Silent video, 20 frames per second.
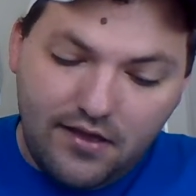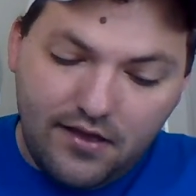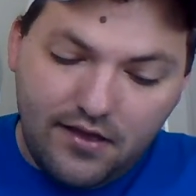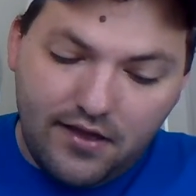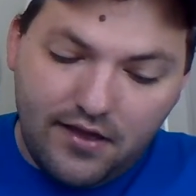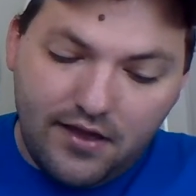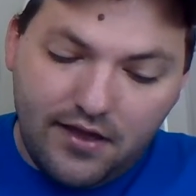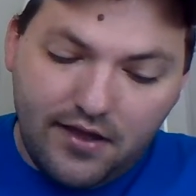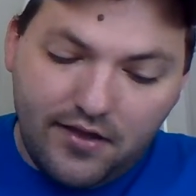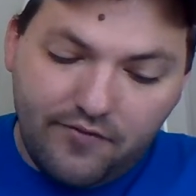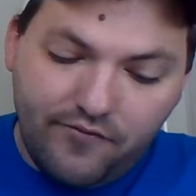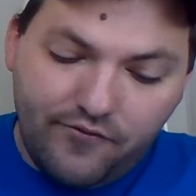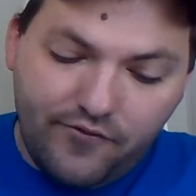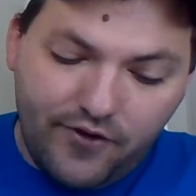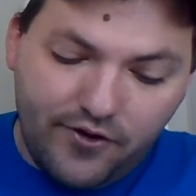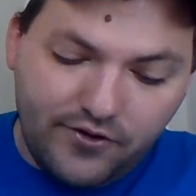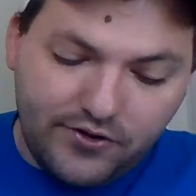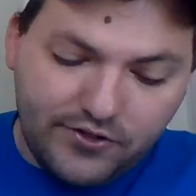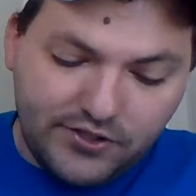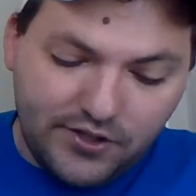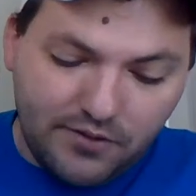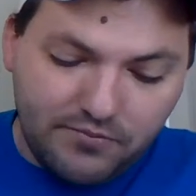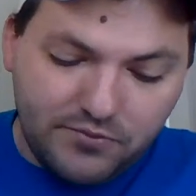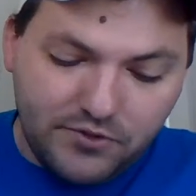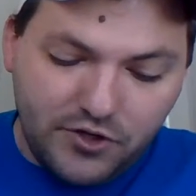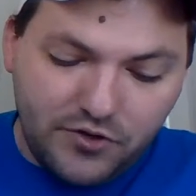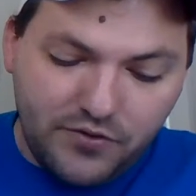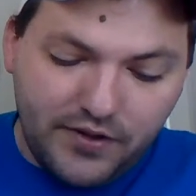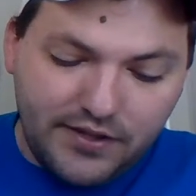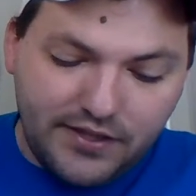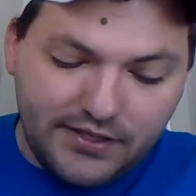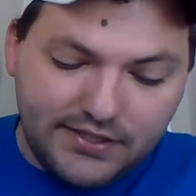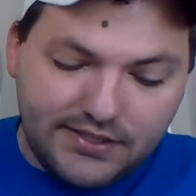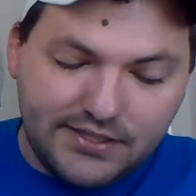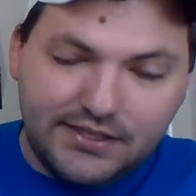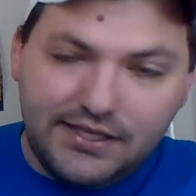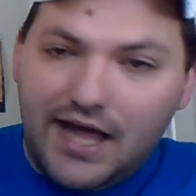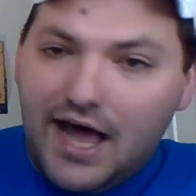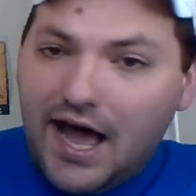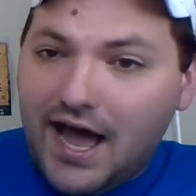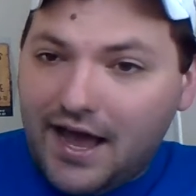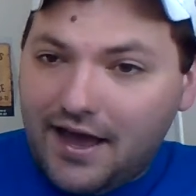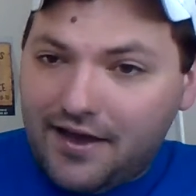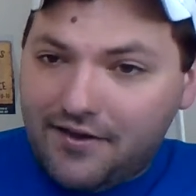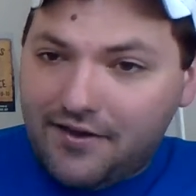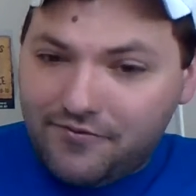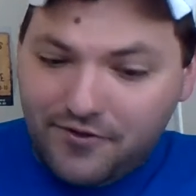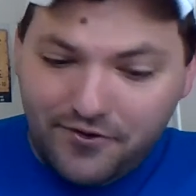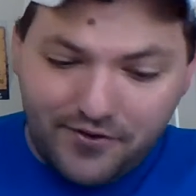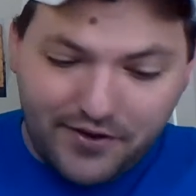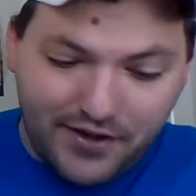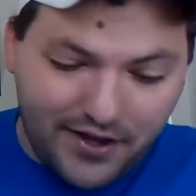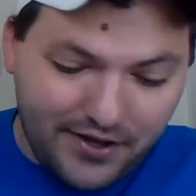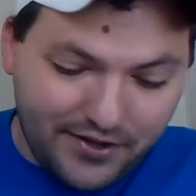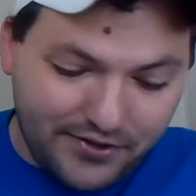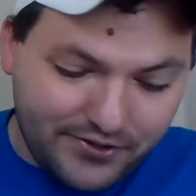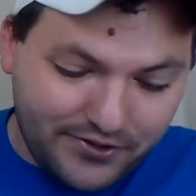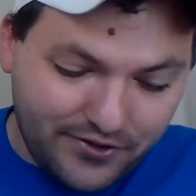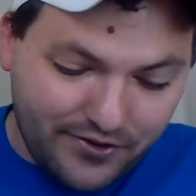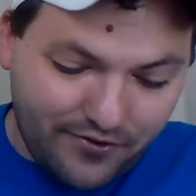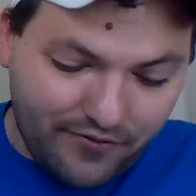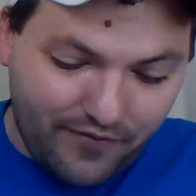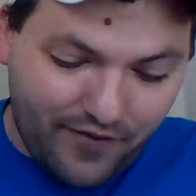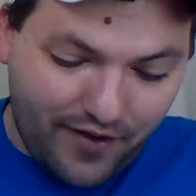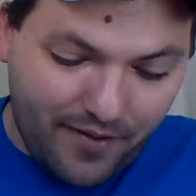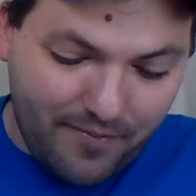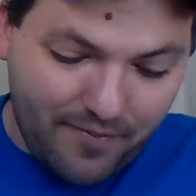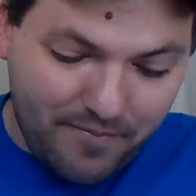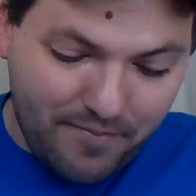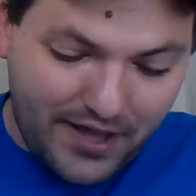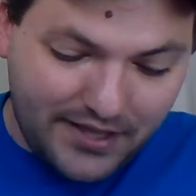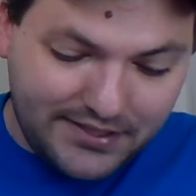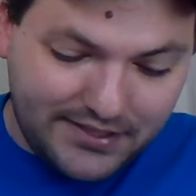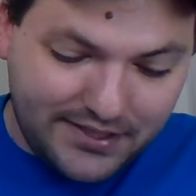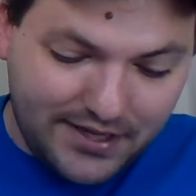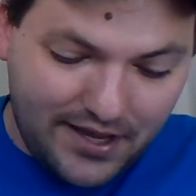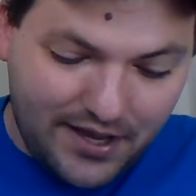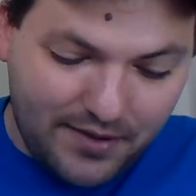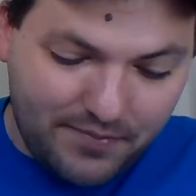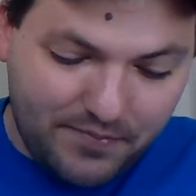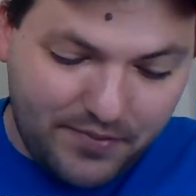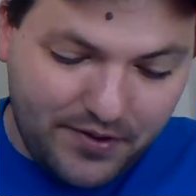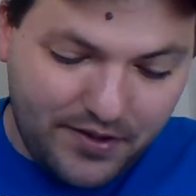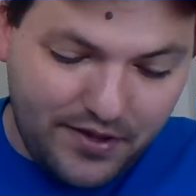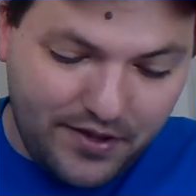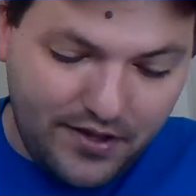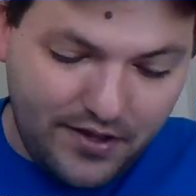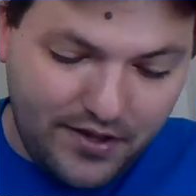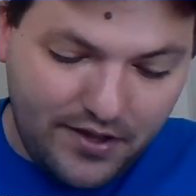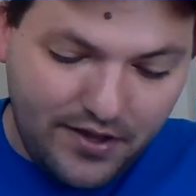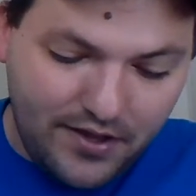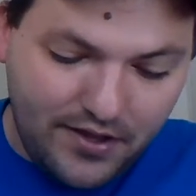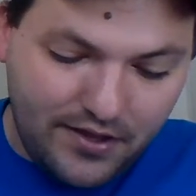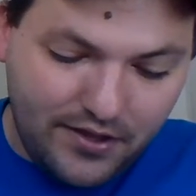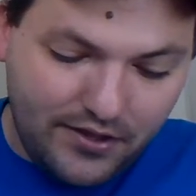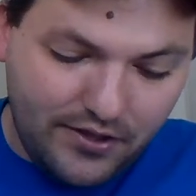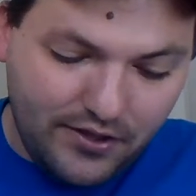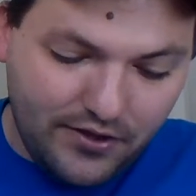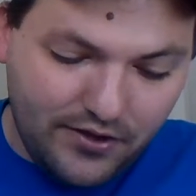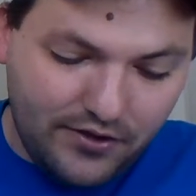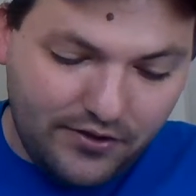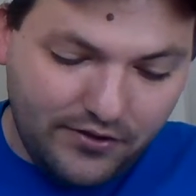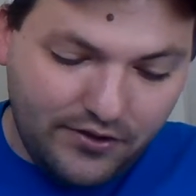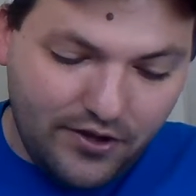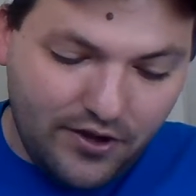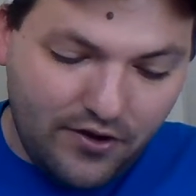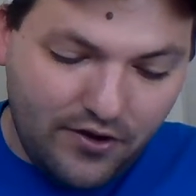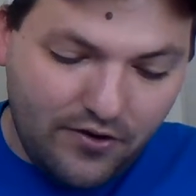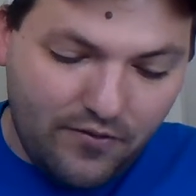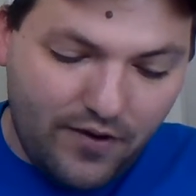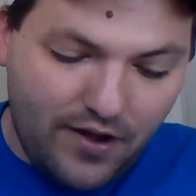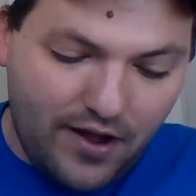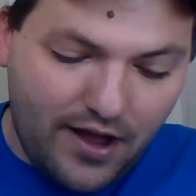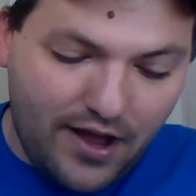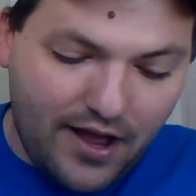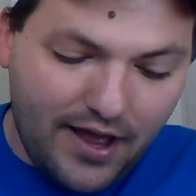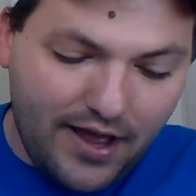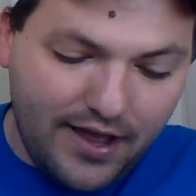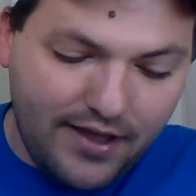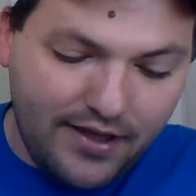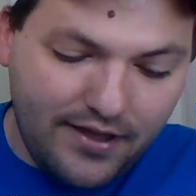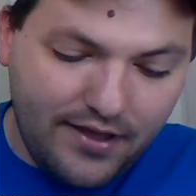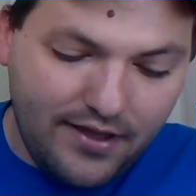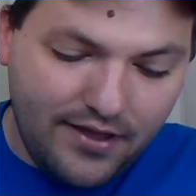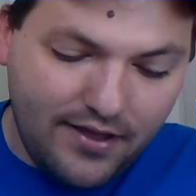And folks, I'm doing this live, okay? So if I mess up, you'll know why.